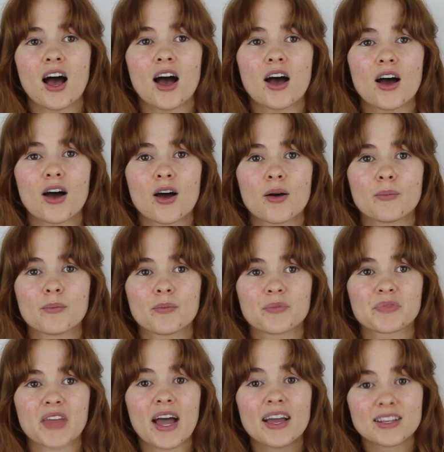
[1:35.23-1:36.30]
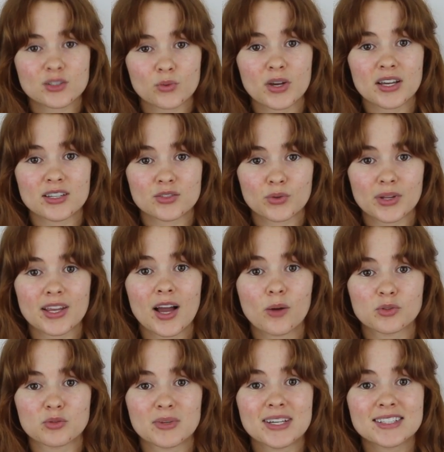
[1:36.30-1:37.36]
That is what has really
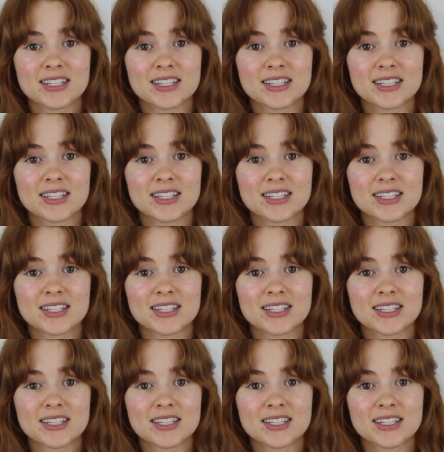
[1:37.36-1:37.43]
helped me